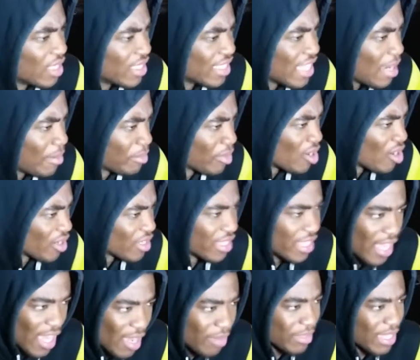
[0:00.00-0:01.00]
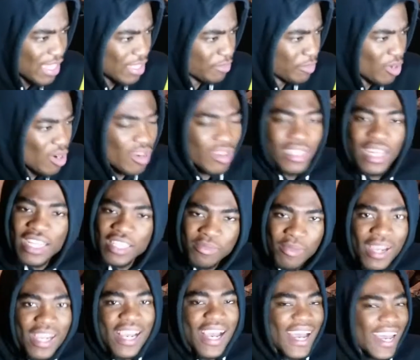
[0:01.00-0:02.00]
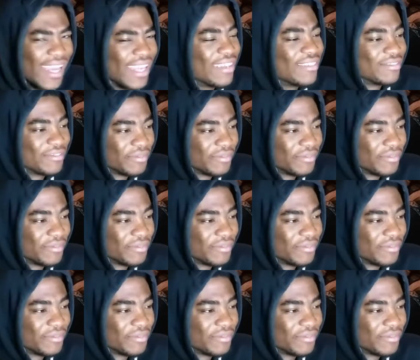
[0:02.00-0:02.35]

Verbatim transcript: say. Is that Brooke? Yep, that's Brooke. That's my guy.